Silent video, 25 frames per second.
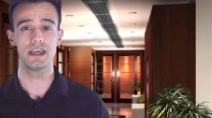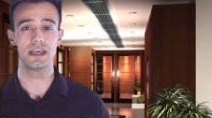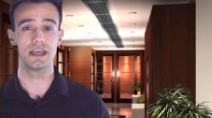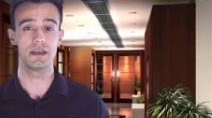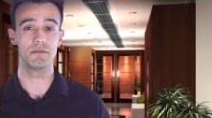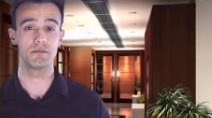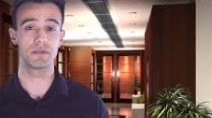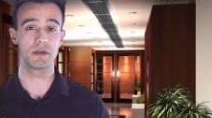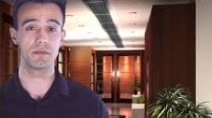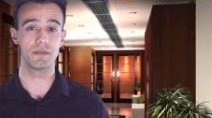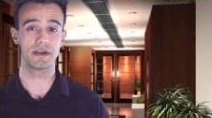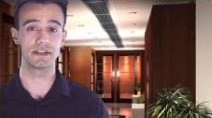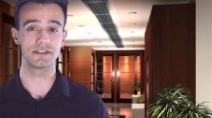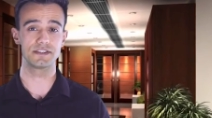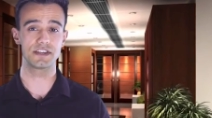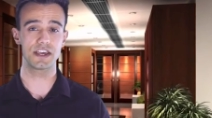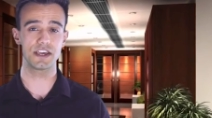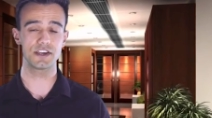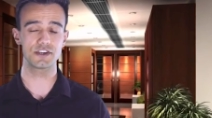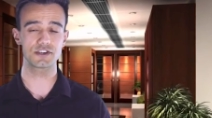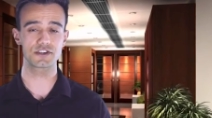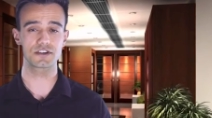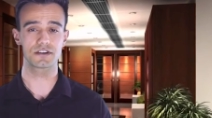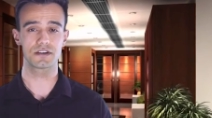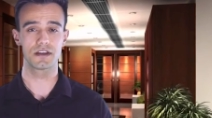
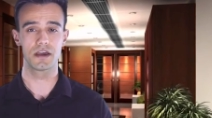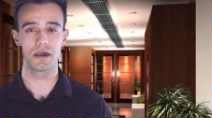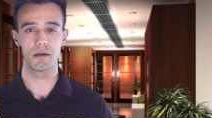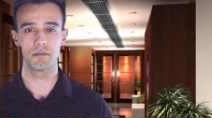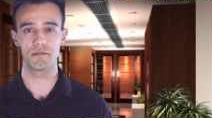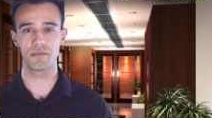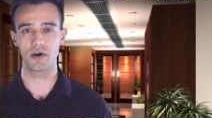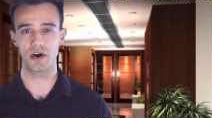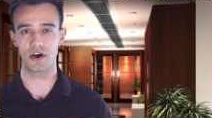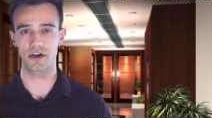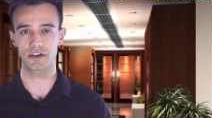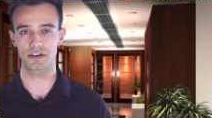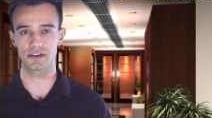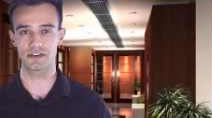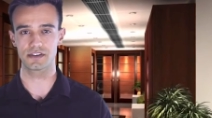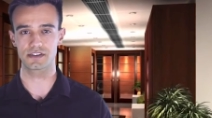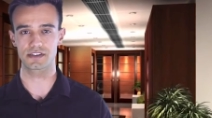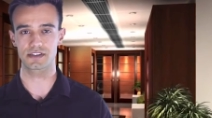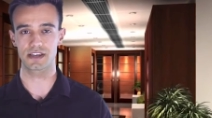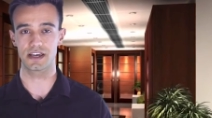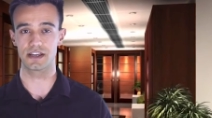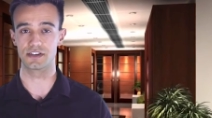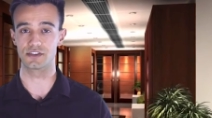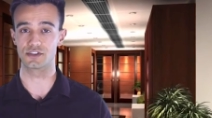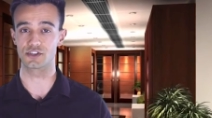implementation,
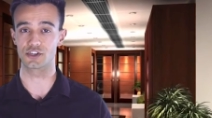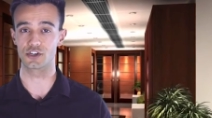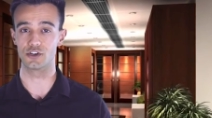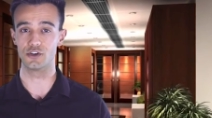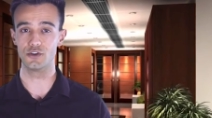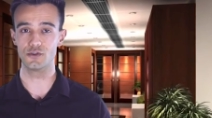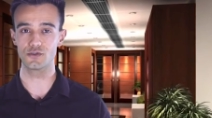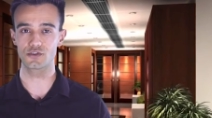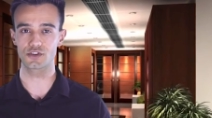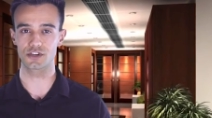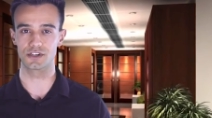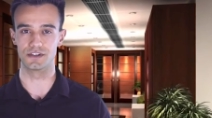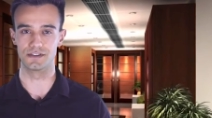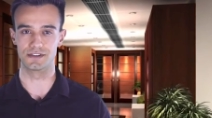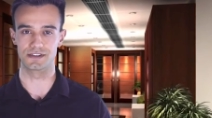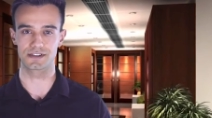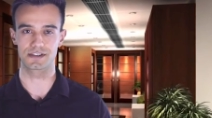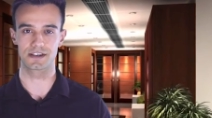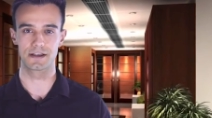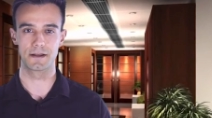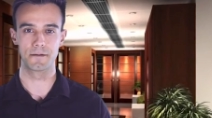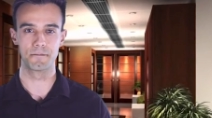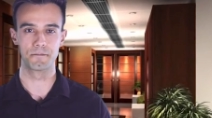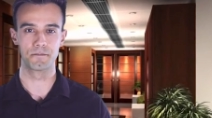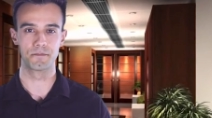partners, and
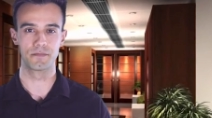solutions.